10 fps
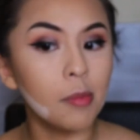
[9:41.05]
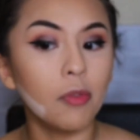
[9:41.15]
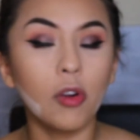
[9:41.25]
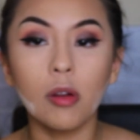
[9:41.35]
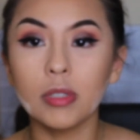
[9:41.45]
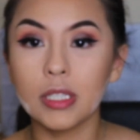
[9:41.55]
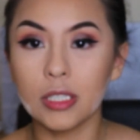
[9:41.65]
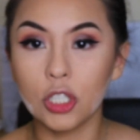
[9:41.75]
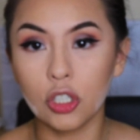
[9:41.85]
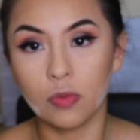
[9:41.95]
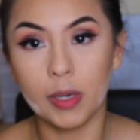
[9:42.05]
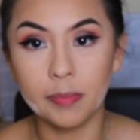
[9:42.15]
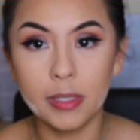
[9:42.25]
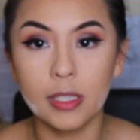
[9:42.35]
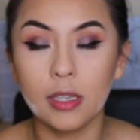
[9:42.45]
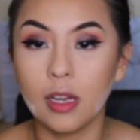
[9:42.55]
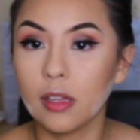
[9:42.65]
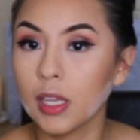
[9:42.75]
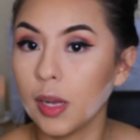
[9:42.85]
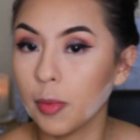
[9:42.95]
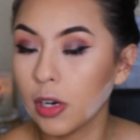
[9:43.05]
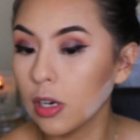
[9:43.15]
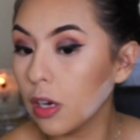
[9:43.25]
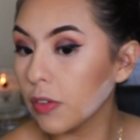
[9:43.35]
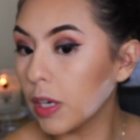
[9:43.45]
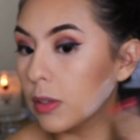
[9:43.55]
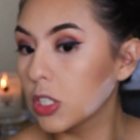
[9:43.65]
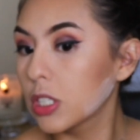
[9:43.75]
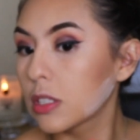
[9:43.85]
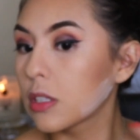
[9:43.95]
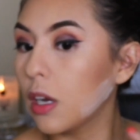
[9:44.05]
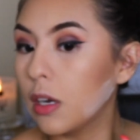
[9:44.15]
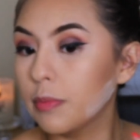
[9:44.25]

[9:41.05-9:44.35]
Before I was interrupted and the camera cut off, I was just